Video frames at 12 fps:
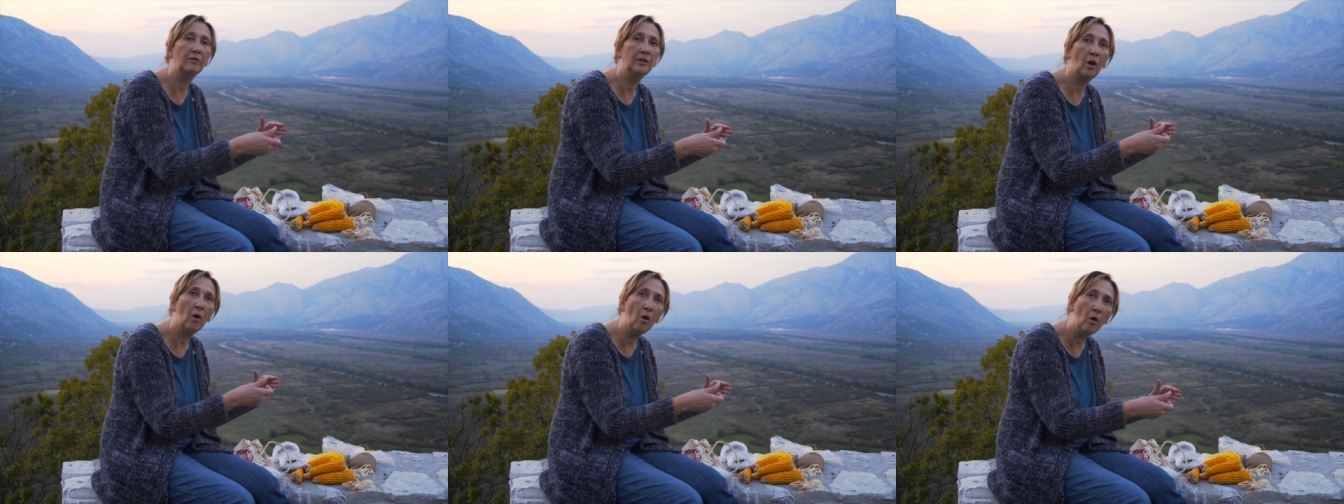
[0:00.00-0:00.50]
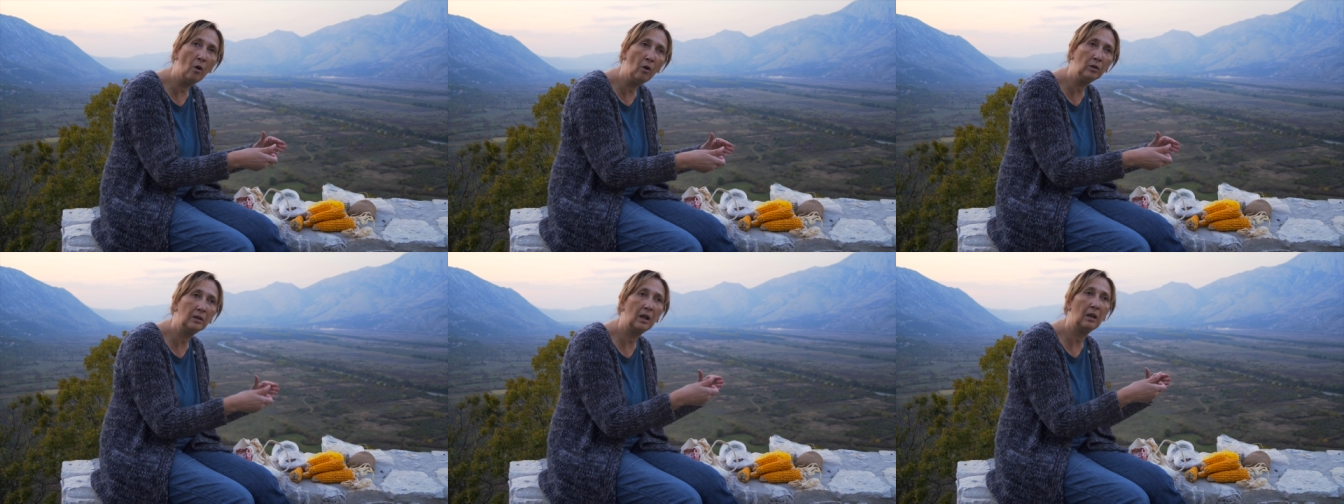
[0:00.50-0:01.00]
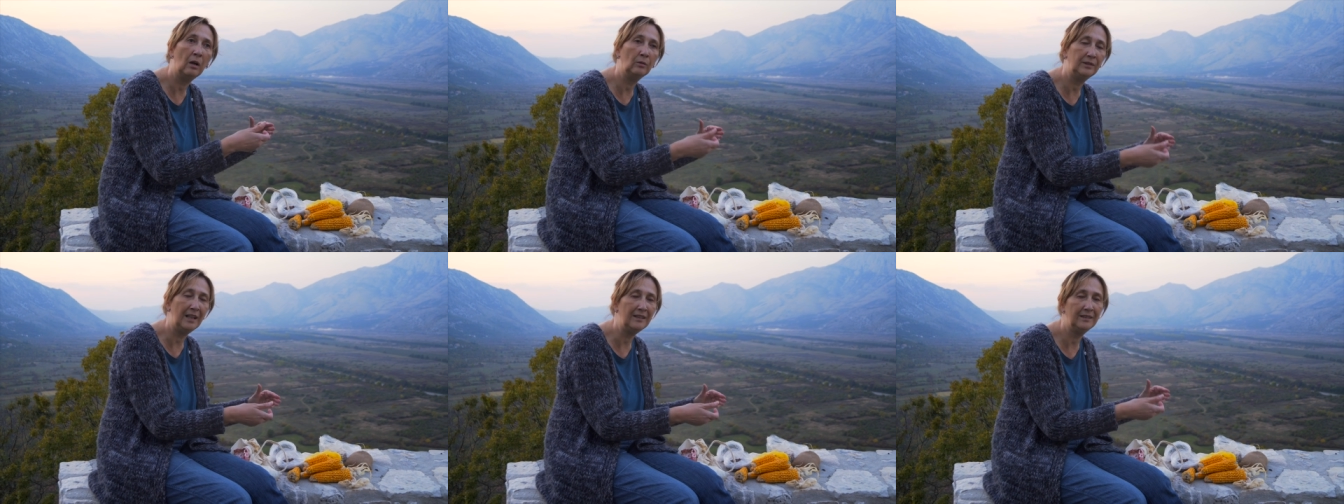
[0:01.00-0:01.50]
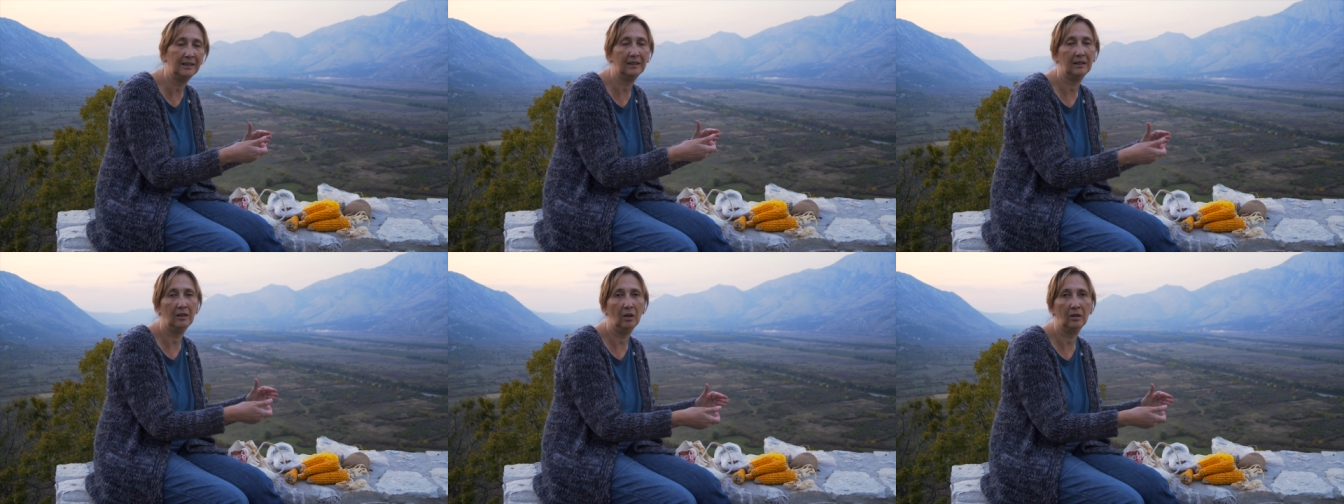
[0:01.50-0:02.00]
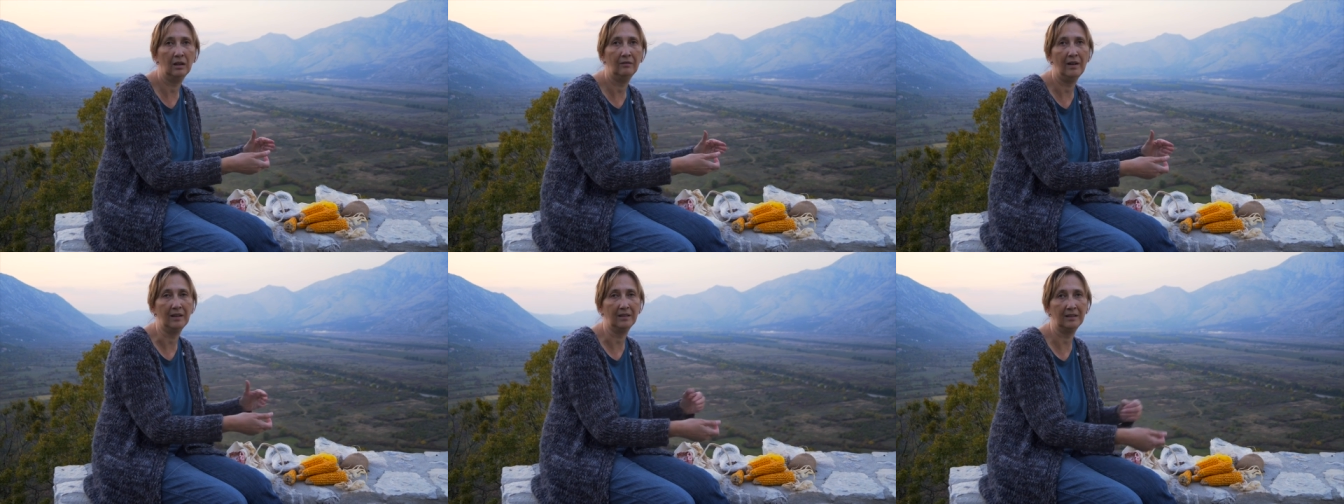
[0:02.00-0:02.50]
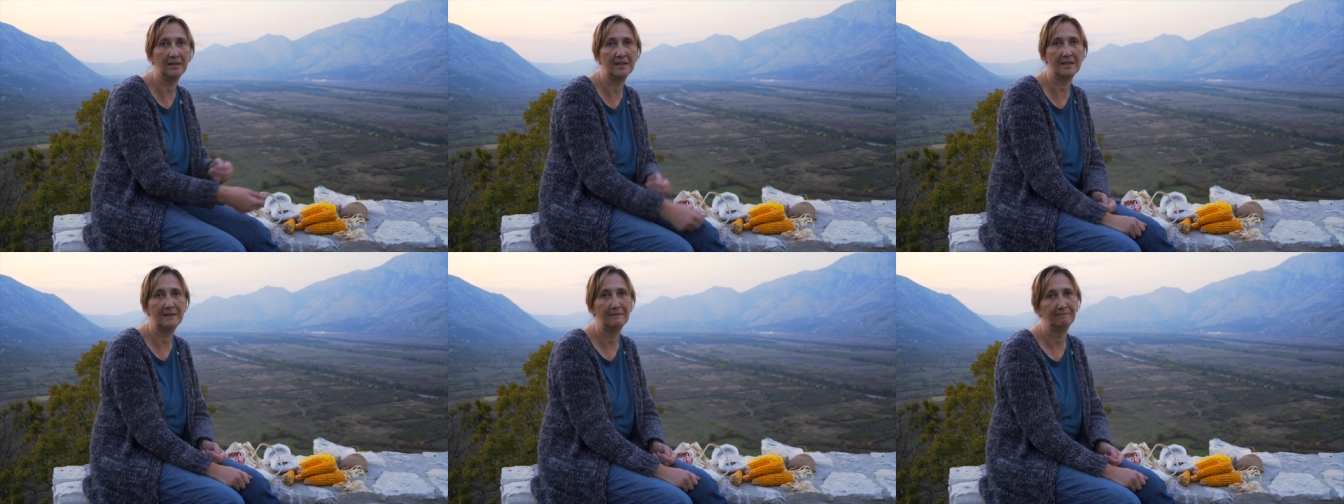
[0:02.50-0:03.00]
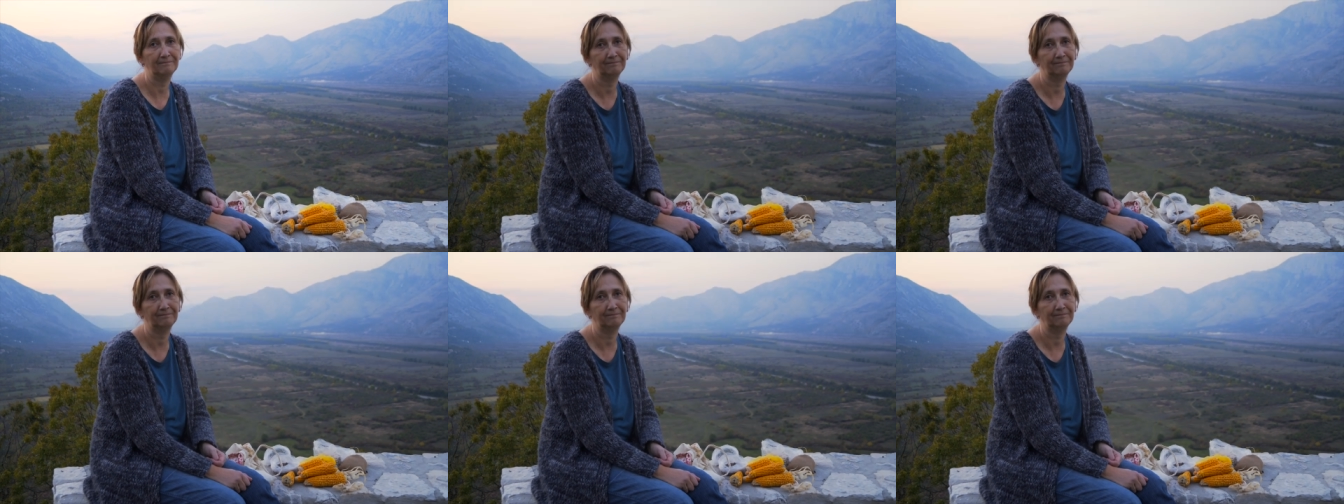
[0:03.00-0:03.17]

of the old authentic local varieties.